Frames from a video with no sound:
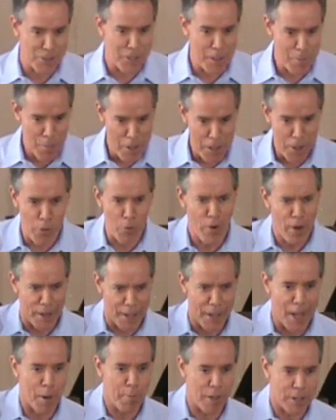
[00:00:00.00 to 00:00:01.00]
to see me. You
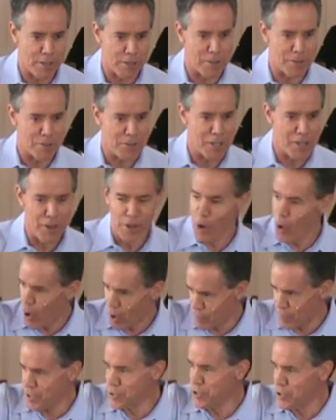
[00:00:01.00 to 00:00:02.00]
really come in to see the
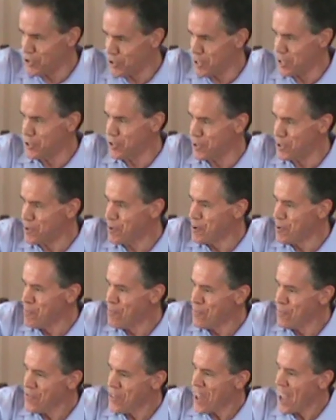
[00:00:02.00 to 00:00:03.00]
office assistant.
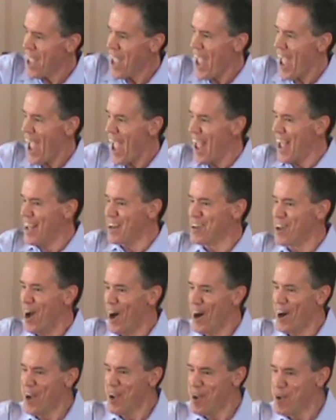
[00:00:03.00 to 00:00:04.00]
And
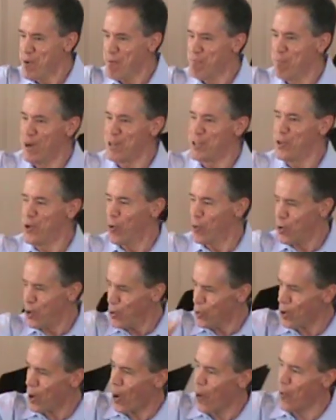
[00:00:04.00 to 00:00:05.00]
uh, but you'll
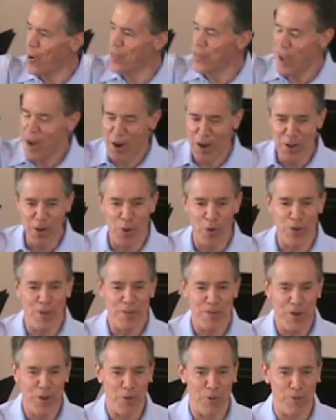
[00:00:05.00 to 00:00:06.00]
you'll go in there and
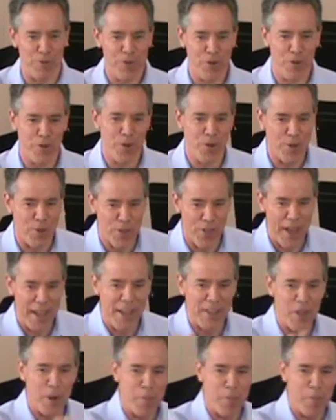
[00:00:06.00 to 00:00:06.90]
you'll, you'll you'll do your thing,